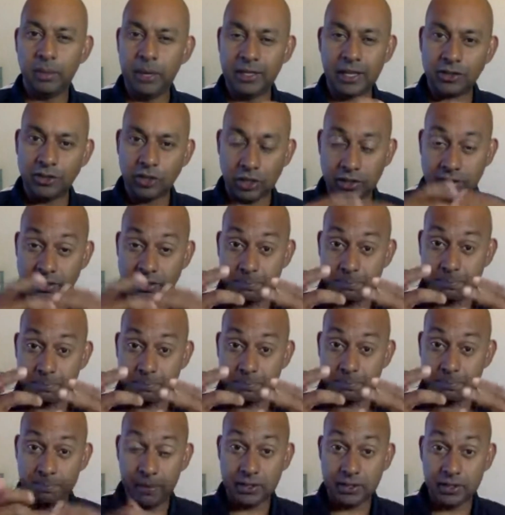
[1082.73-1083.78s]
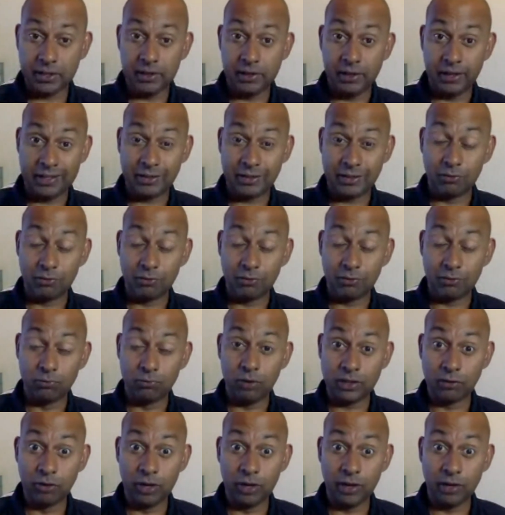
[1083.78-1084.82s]
I mean,
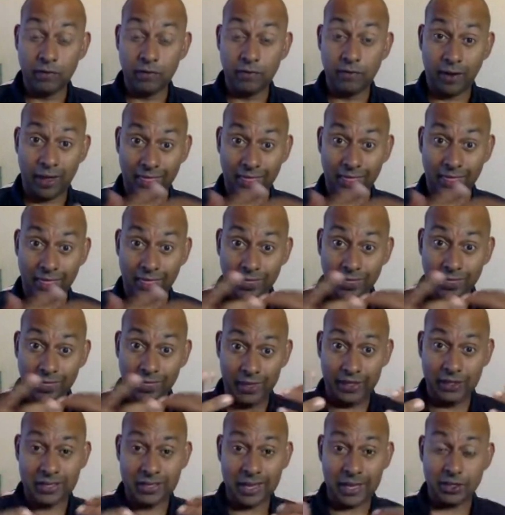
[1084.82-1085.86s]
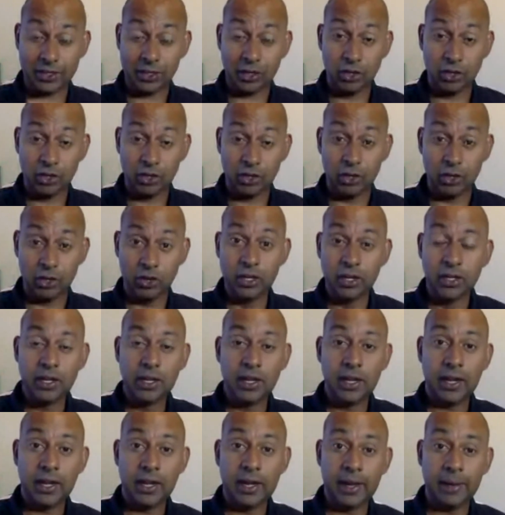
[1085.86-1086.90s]
it's a really fun thing to start to
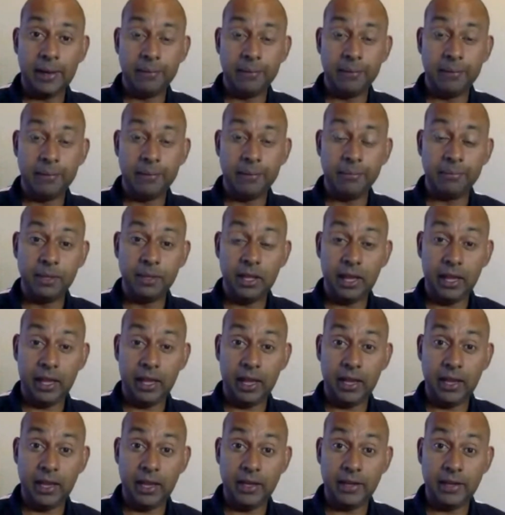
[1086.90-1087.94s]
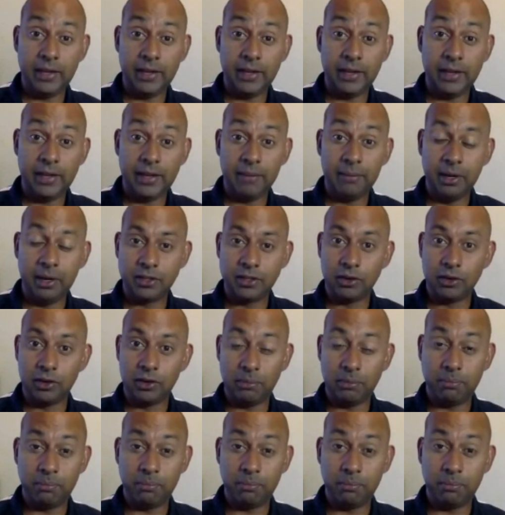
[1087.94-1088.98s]
learn, and
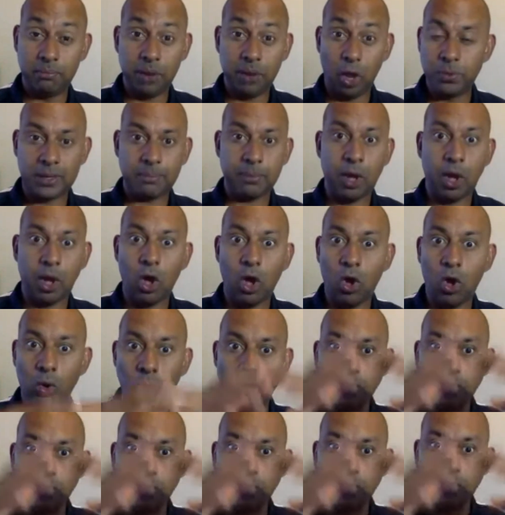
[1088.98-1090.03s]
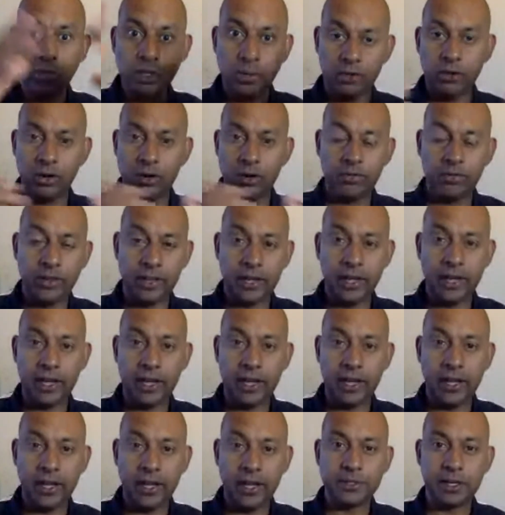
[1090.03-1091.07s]
it opens up a whole new area of
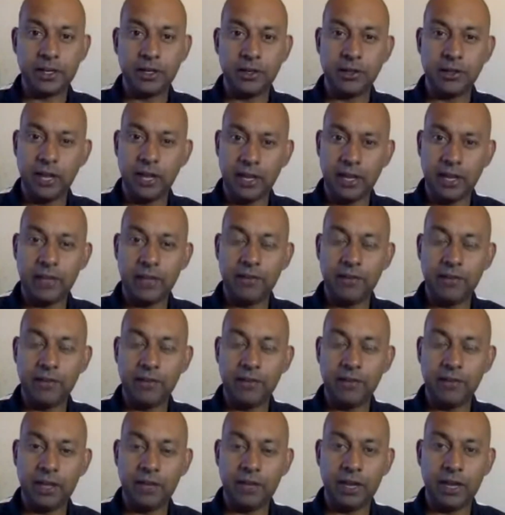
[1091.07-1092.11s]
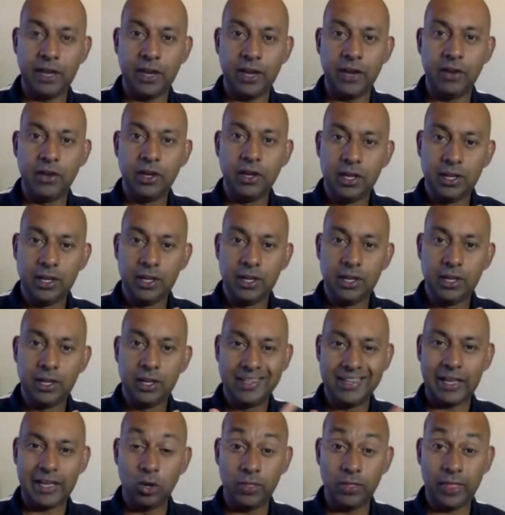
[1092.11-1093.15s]
the game. So yeah, give it a go.
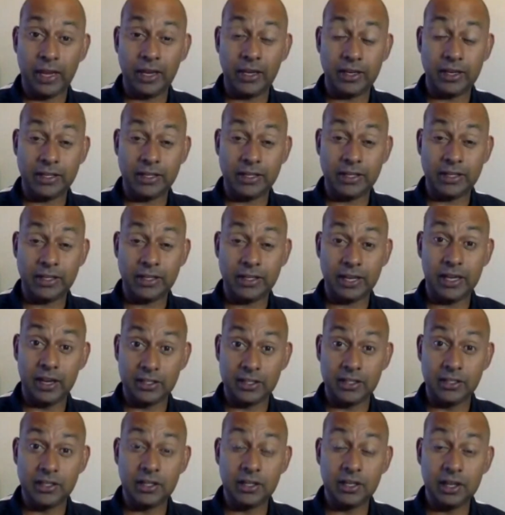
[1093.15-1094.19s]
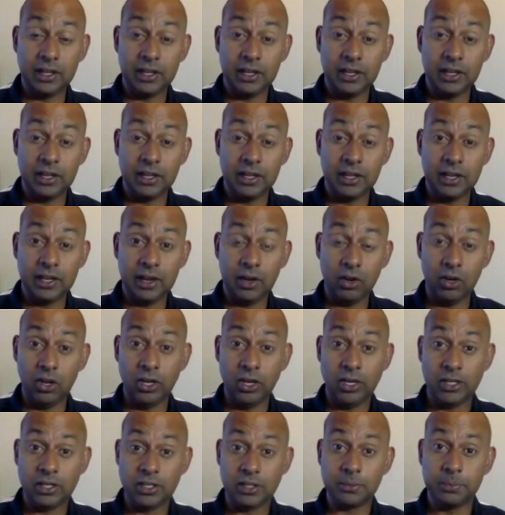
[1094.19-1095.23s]
Take a look at that lesson
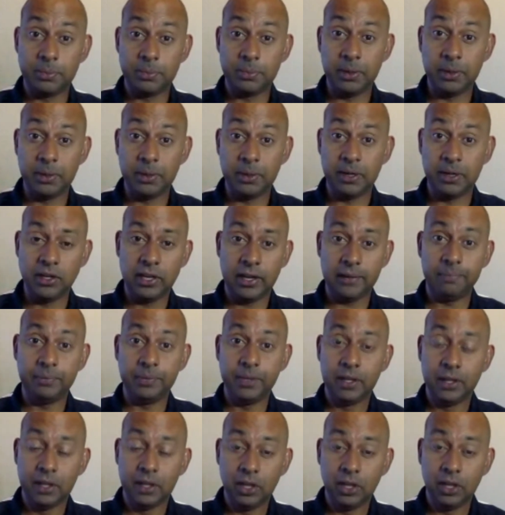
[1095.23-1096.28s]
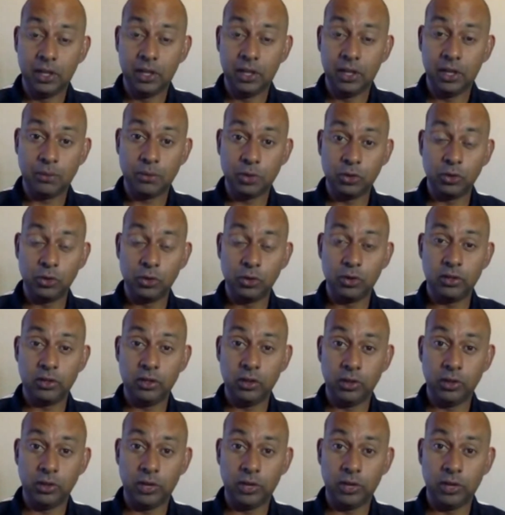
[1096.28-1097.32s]
on learning to spin, and I'm sure
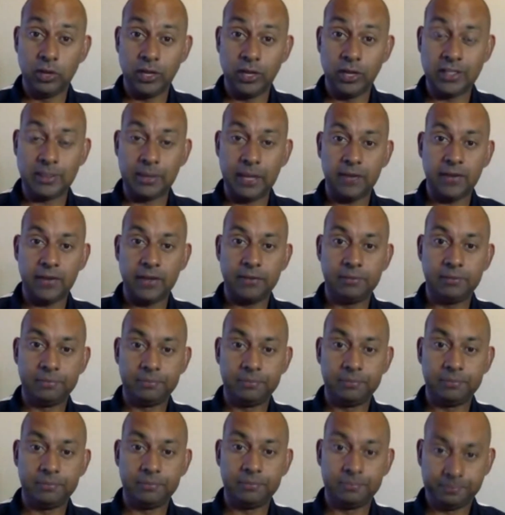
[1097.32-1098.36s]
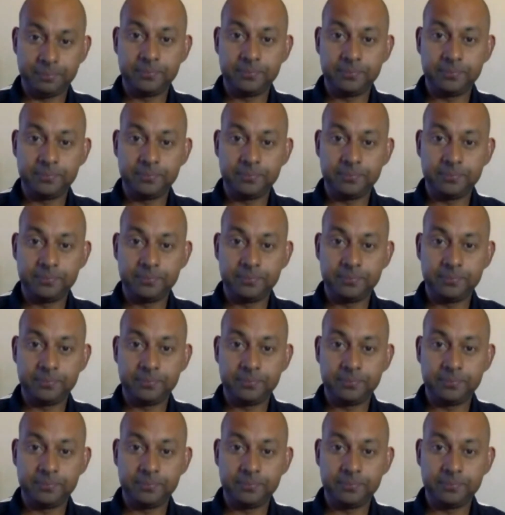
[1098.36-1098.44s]
you'll get something out of it.